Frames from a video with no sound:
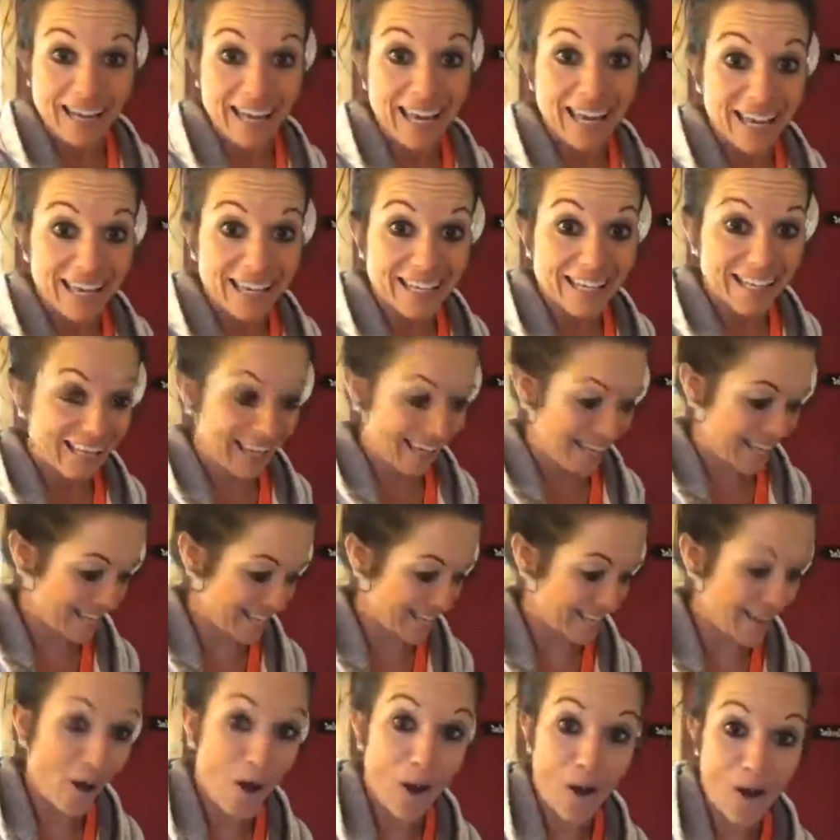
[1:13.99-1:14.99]
It
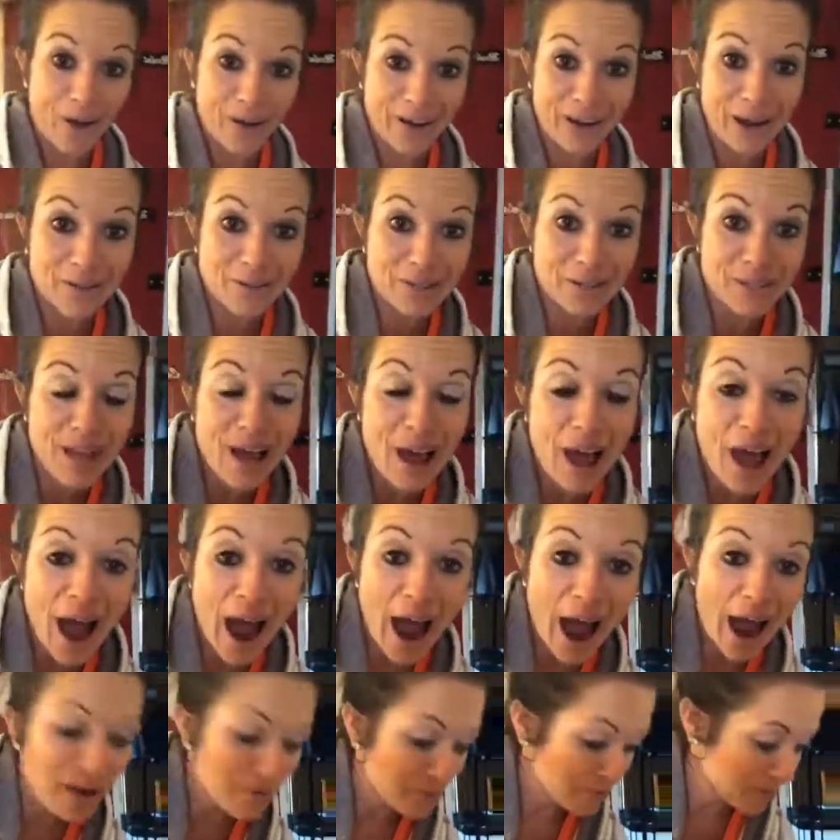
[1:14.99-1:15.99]
is hard.
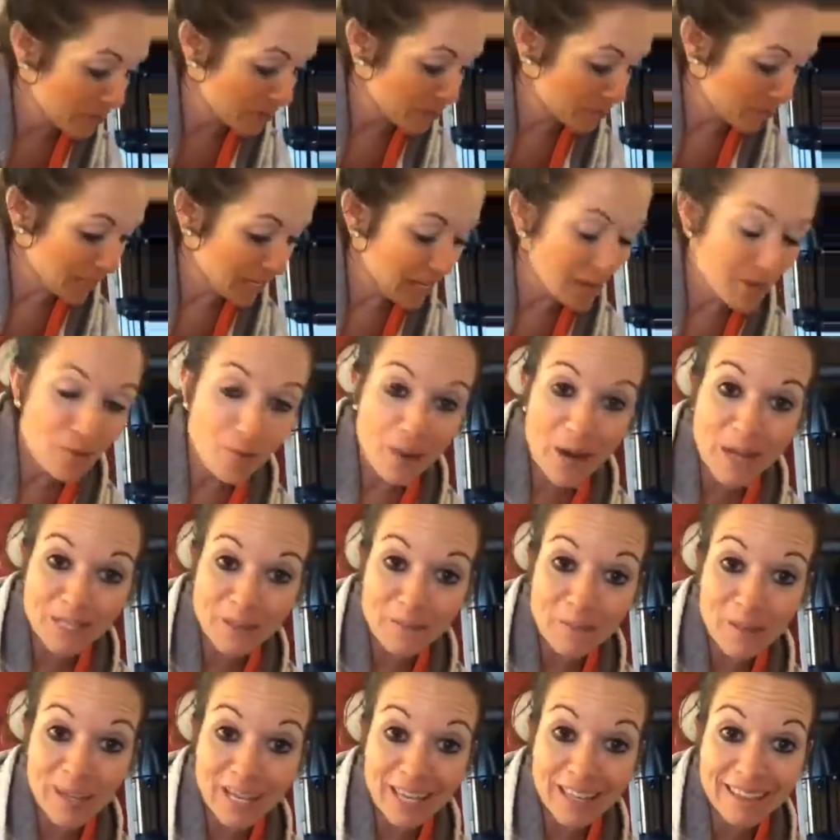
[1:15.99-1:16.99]
I was reading the
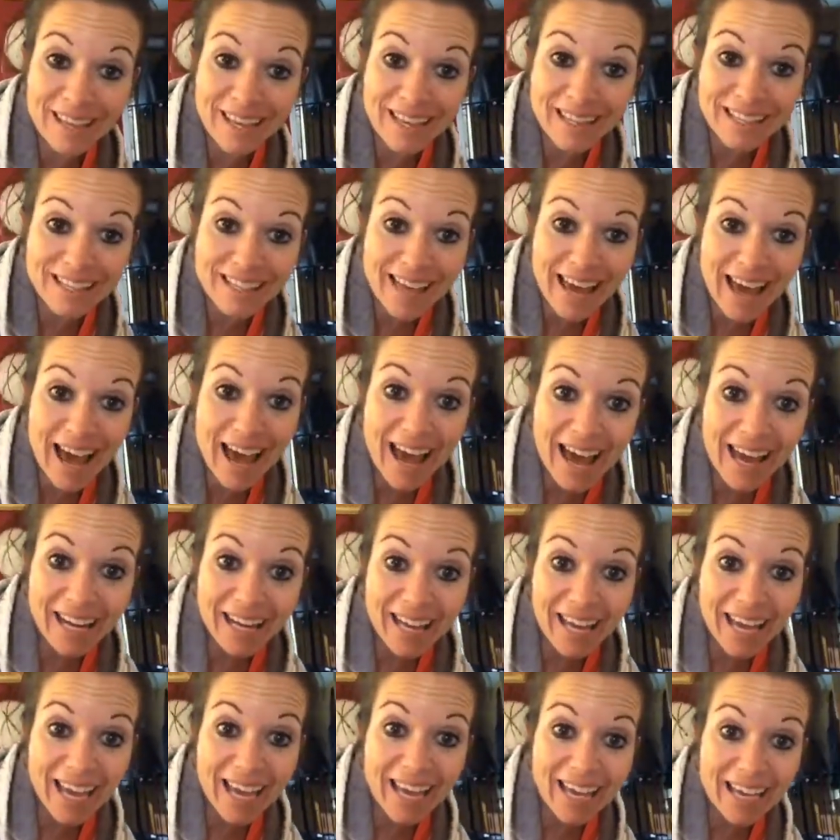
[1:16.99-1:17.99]
recipe and they
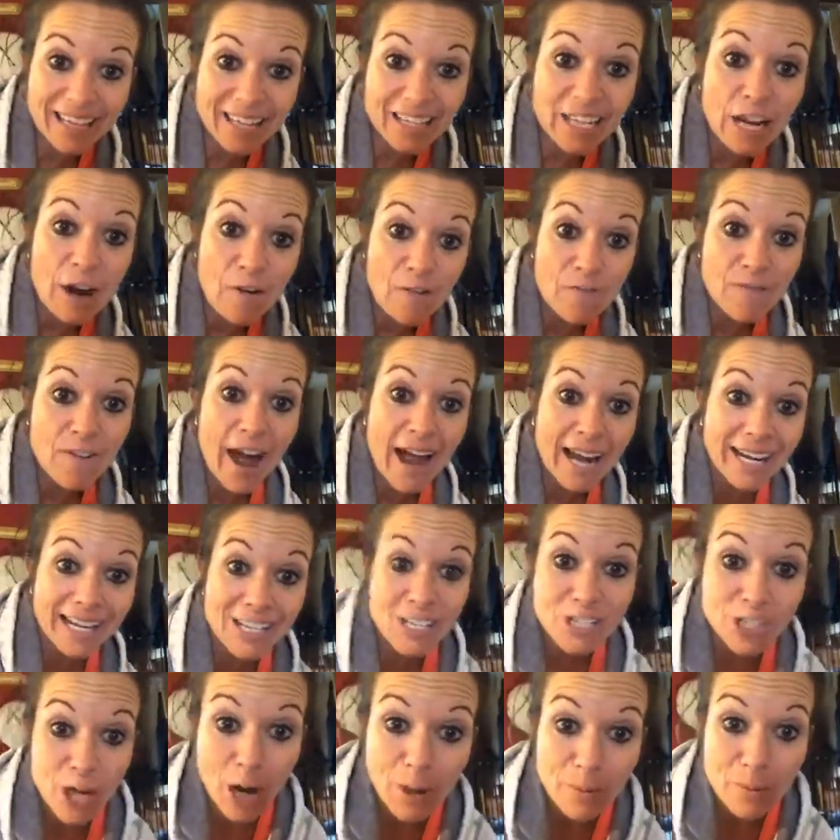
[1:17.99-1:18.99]
said find a
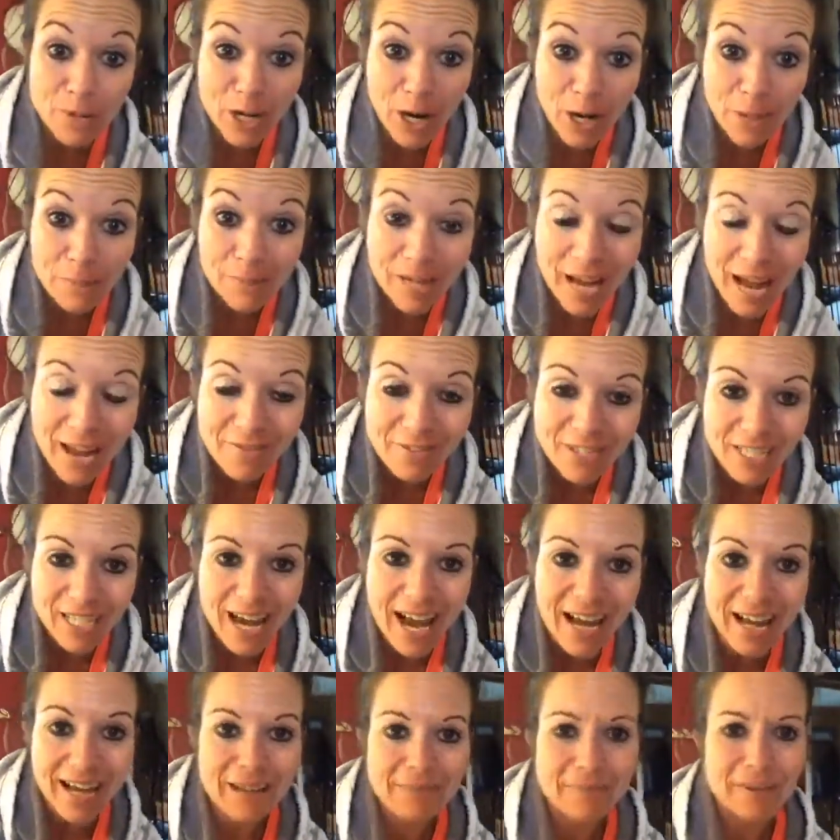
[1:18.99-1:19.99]
sharp knife to
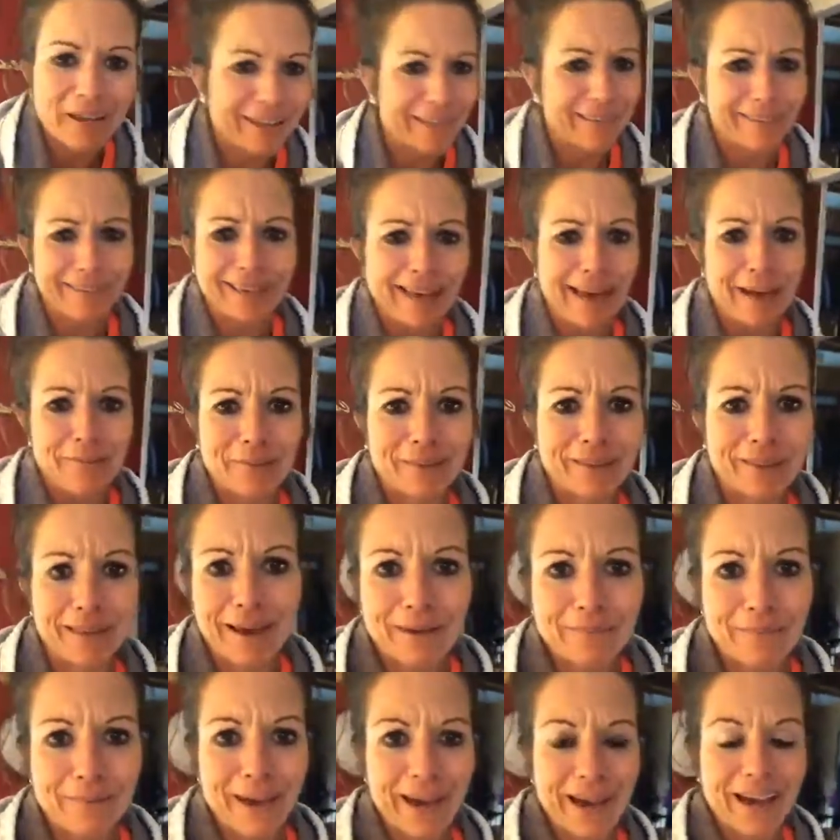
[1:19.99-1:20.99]
cut it. I'm like, it can't be
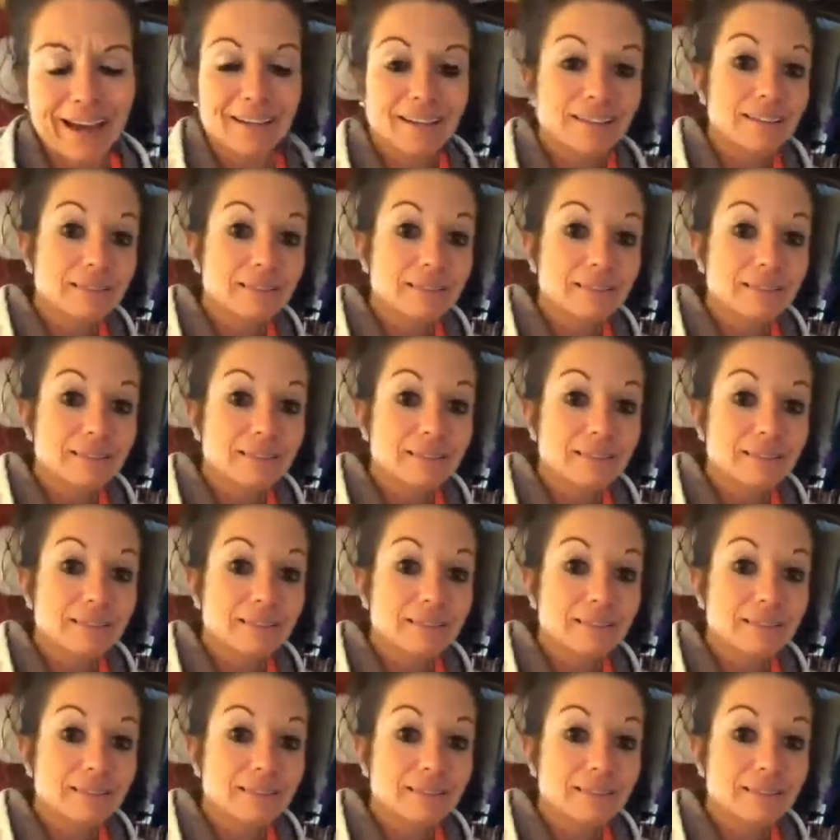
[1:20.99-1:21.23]
that bad.